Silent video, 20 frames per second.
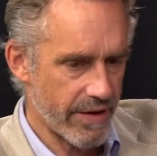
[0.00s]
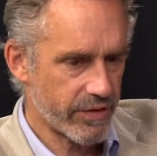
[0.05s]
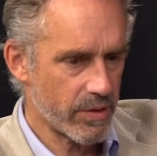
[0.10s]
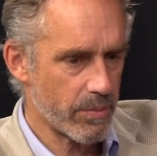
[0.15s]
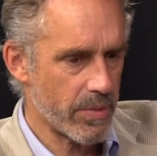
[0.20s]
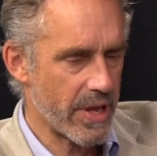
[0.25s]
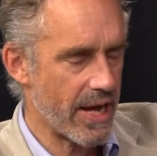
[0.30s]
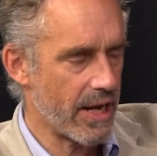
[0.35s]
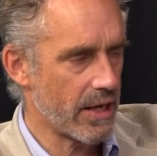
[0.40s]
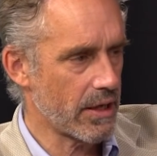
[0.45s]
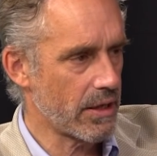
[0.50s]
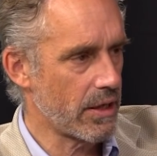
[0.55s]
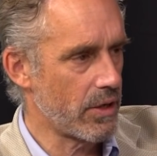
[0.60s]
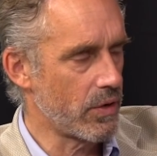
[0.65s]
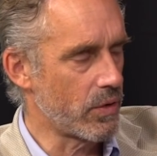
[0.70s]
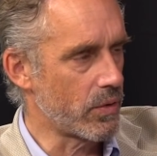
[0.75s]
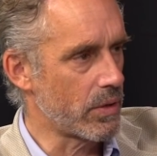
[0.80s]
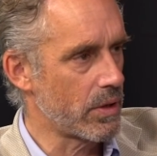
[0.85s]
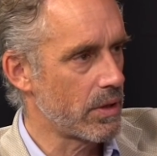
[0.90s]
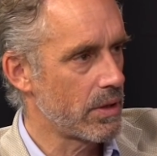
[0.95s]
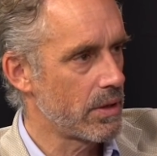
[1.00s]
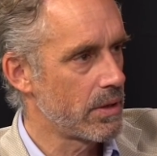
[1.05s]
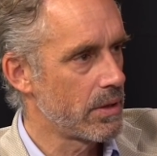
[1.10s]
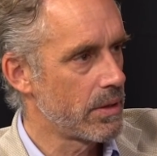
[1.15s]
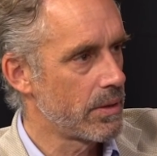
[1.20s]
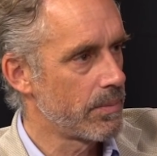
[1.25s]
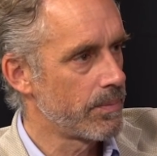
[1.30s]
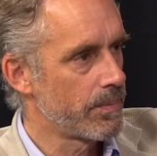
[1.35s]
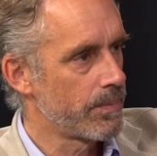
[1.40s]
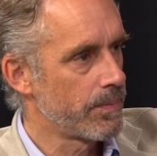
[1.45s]
left him the hell alone.
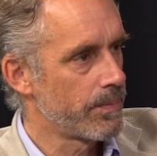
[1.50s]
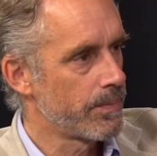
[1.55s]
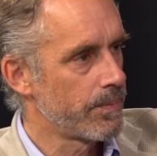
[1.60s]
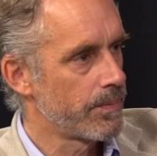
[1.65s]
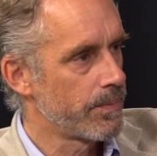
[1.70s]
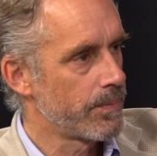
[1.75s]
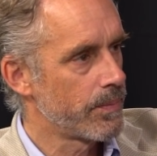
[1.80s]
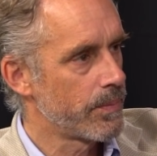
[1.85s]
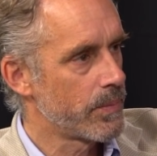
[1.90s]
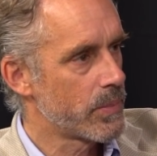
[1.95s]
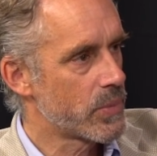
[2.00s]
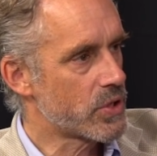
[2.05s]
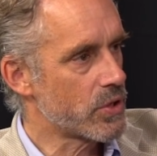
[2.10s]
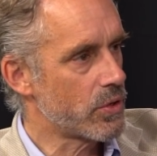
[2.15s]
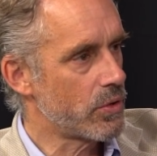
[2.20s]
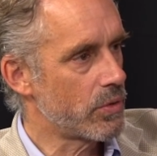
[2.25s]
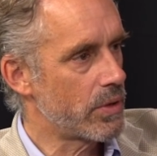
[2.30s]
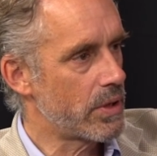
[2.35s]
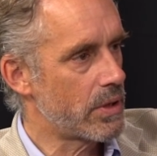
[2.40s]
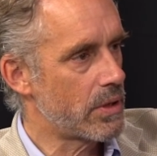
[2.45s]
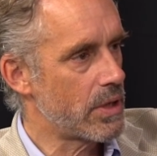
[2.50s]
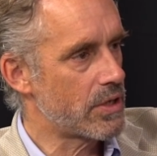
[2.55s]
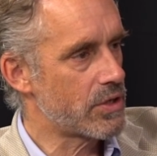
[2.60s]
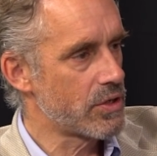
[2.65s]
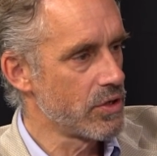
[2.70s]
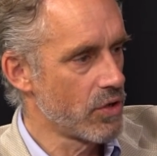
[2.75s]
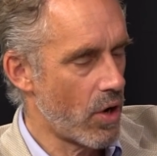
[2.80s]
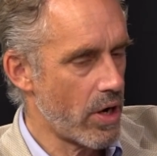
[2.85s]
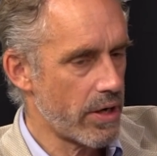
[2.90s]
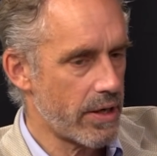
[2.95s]
So
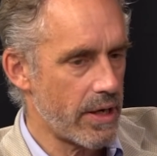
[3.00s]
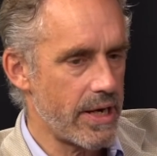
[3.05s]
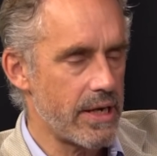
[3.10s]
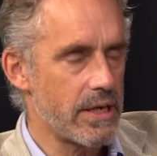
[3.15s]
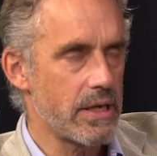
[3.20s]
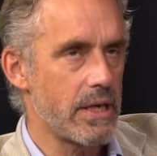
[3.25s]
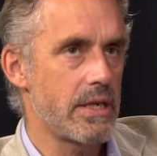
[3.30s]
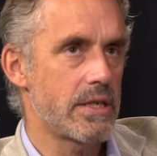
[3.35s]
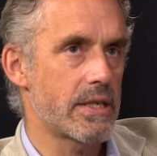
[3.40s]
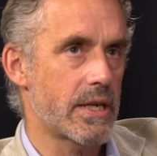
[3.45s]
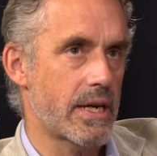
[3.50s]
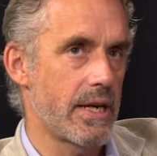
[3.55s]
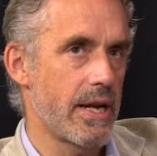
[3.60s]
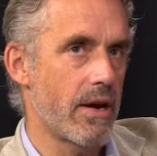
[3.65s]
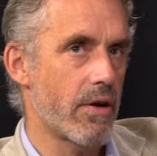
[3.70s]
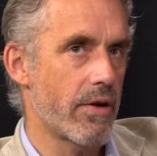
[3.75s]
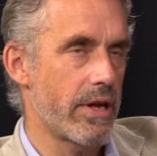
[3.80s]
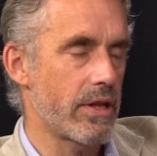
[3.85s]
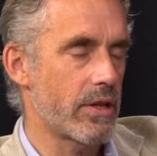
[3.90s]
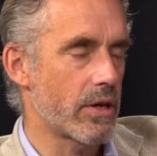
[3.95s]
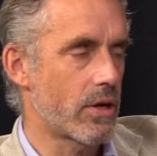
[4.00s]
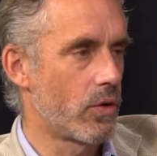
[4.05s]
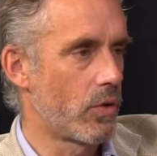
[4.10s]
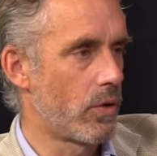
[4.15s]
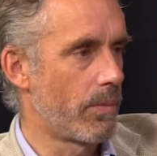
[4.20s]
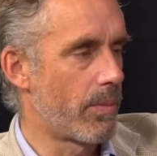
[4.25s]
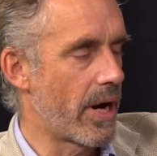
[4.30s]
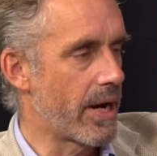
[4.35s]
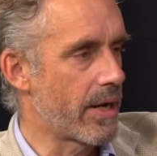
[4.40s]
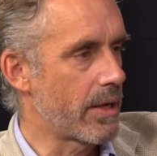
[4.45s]
it's not, he's a canary in the
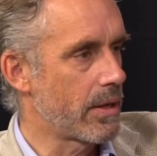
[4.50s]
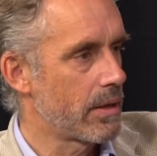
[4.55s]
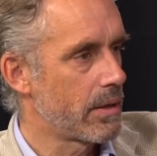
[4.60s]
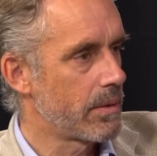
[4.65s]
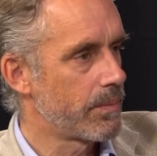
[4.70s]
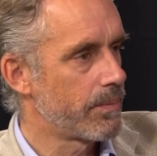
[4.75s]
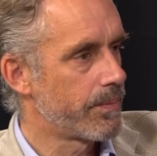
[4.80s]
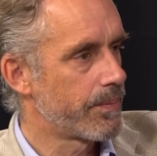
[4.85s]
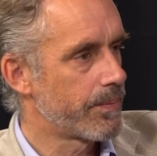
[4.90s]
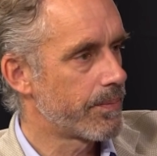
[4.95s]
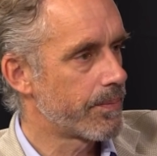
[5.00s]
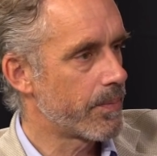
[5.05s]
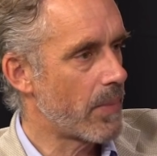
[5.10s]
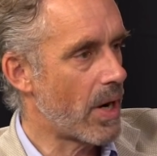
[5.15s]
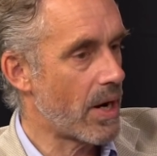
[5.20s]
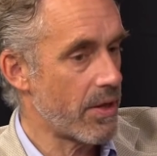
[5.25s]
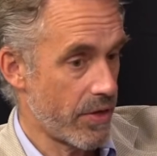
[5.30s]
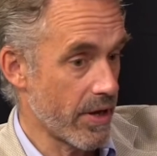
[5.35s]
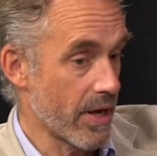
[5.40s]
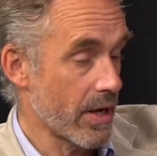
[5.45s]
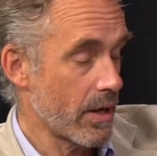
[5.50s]
coal mine, I